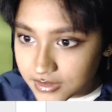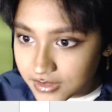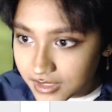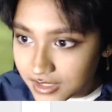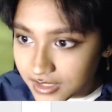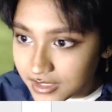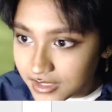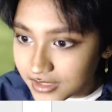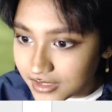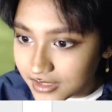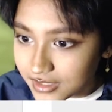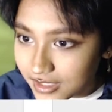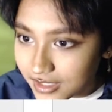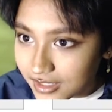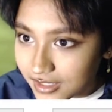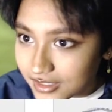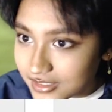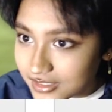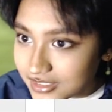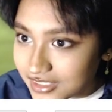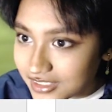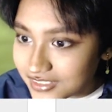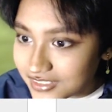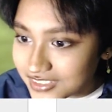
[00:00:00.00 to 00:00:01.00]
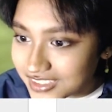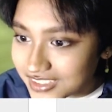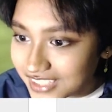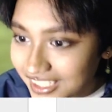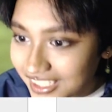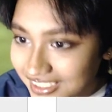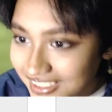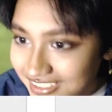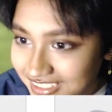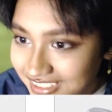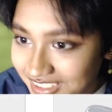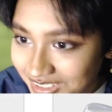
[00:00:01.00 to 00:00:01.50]
go ahead and get ourselves a
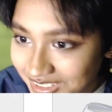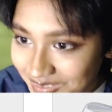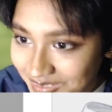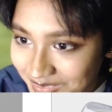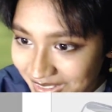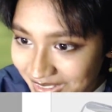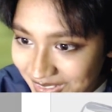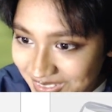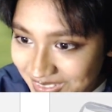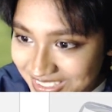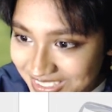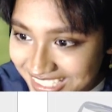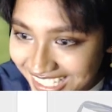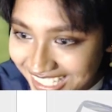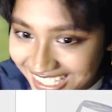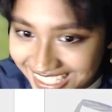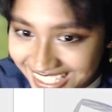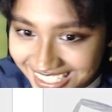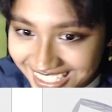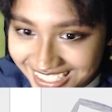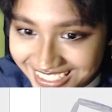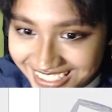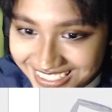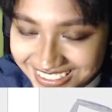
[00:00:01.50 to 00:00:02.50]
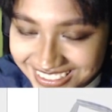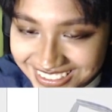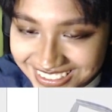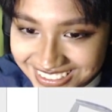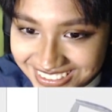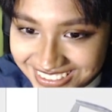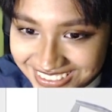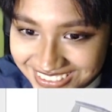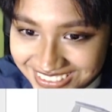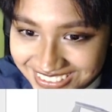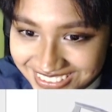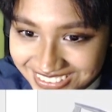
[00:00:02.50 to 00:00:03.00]
nice little bow tie.
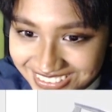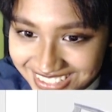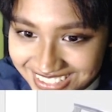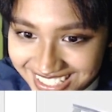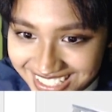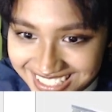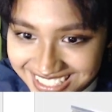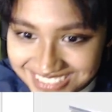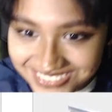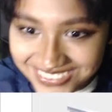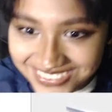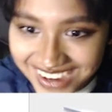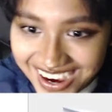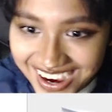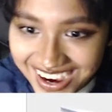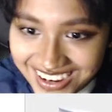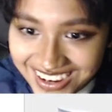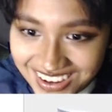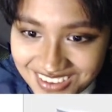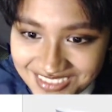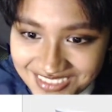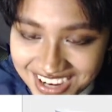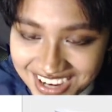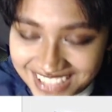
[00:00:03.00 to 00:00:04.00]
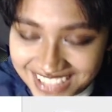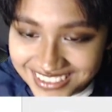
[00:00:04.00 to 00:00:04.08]
Ooh, it's right on